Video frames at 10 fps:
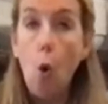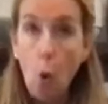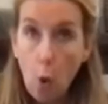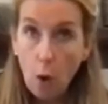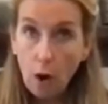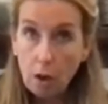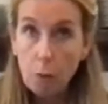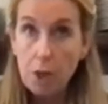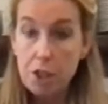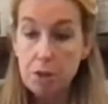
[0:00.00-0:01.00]
or
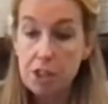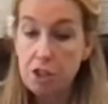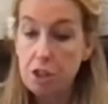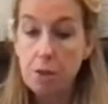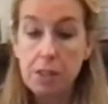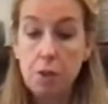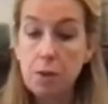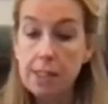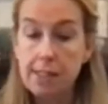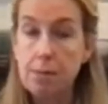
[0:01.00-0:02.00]
what you can do is you
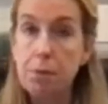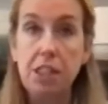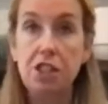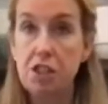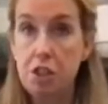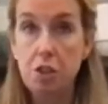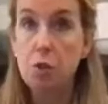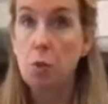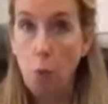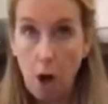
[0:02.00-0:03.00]
can simply just
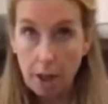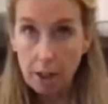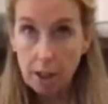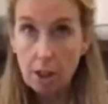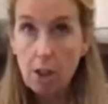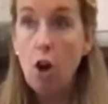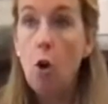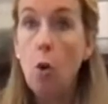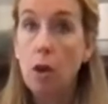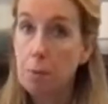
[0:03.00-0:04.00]
use water
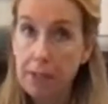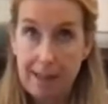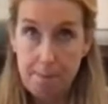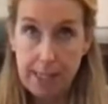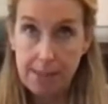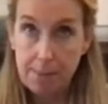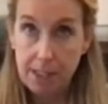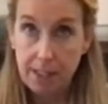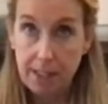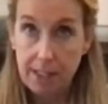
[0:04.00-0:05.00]
or a plant-based
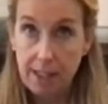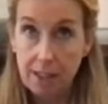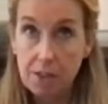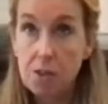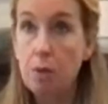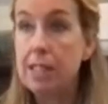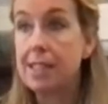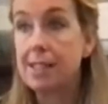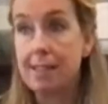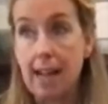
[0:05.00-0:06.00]
milk in here. So it
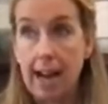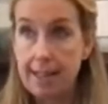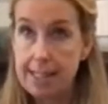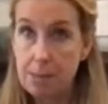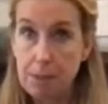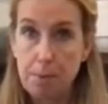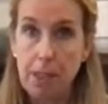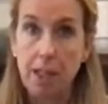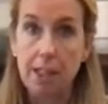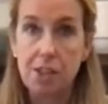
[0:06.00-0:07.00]
does not need to be
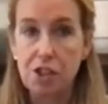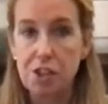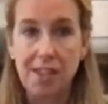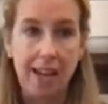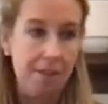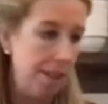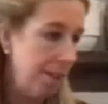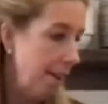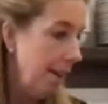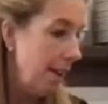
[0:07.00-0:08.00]
beer. It's just kind of a
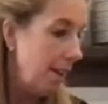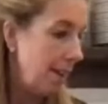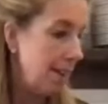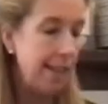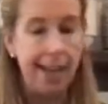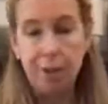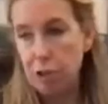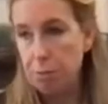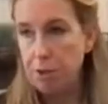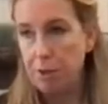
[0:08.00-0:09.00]
thing that I
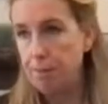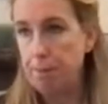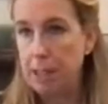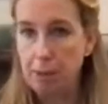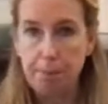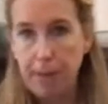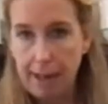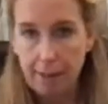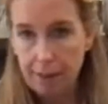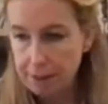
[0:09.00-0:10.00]
grew up with, beer
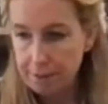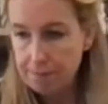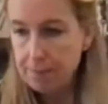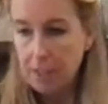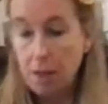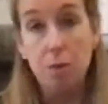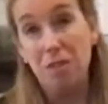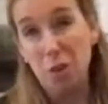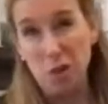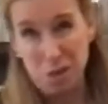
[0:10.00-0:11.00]
battered, of
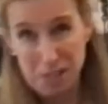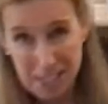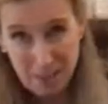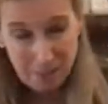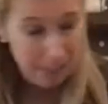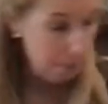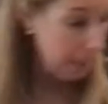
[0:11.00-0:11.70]
course it was deep fried